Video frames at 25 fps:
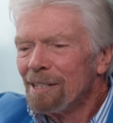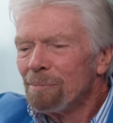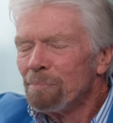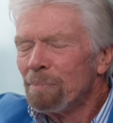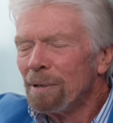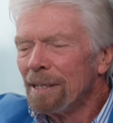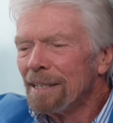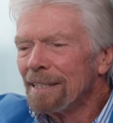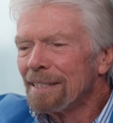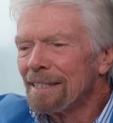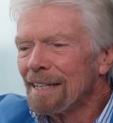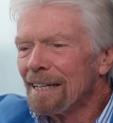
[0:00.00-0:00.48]

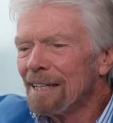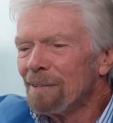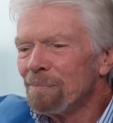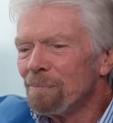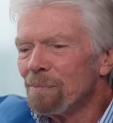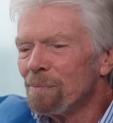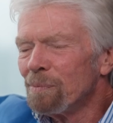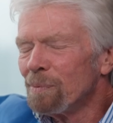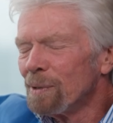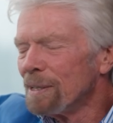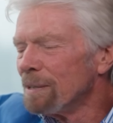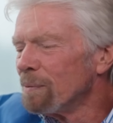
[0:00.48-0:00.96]
but
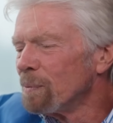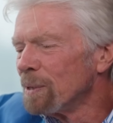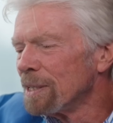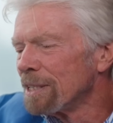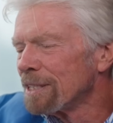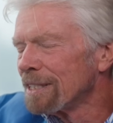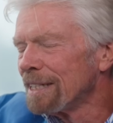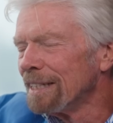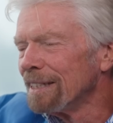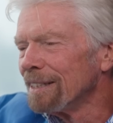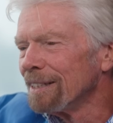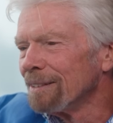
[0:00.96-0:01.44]
um, we're, we're,
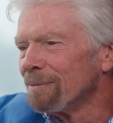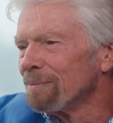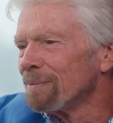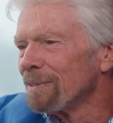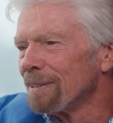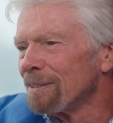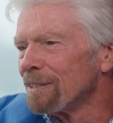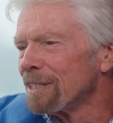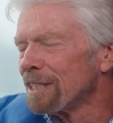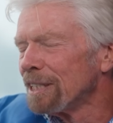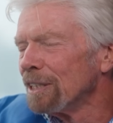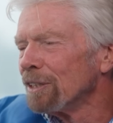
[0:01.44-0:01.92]
still
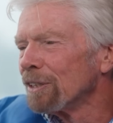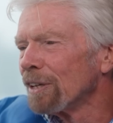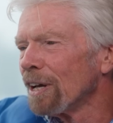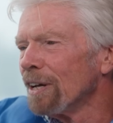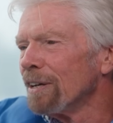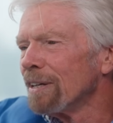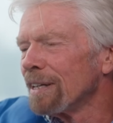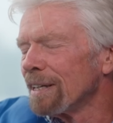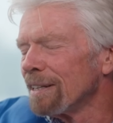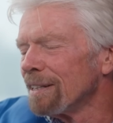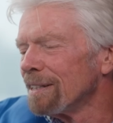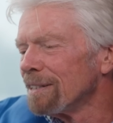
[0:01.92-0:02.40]
still
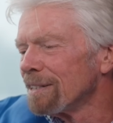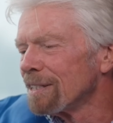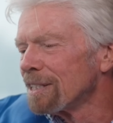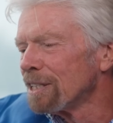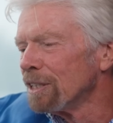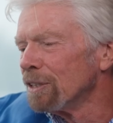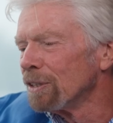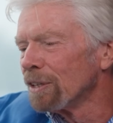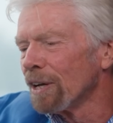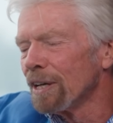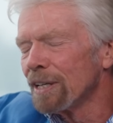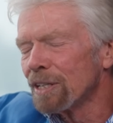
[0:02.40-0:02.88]
going
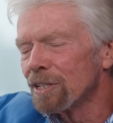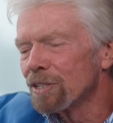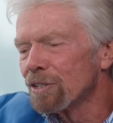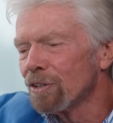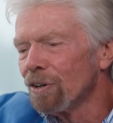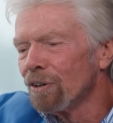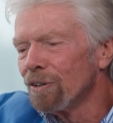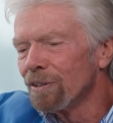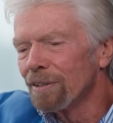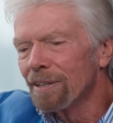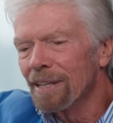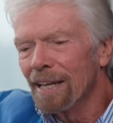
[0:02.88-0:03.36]
still going
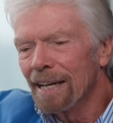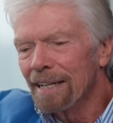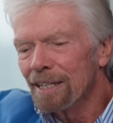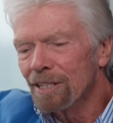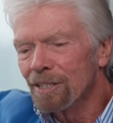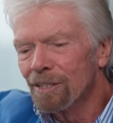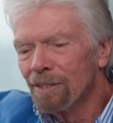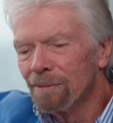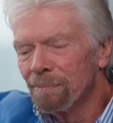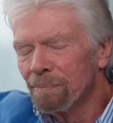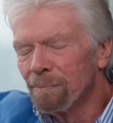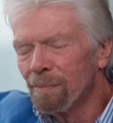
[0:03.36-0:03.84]
strong
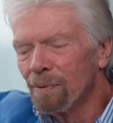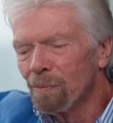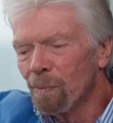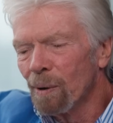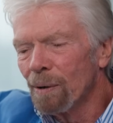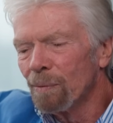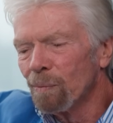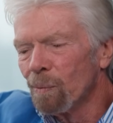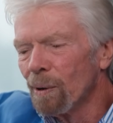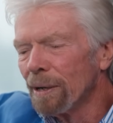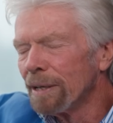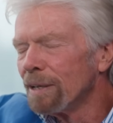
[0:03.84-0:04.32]
thanks to
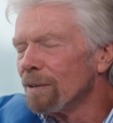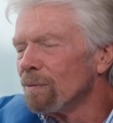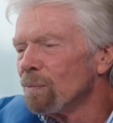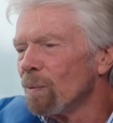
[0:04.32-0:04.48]
what wonder,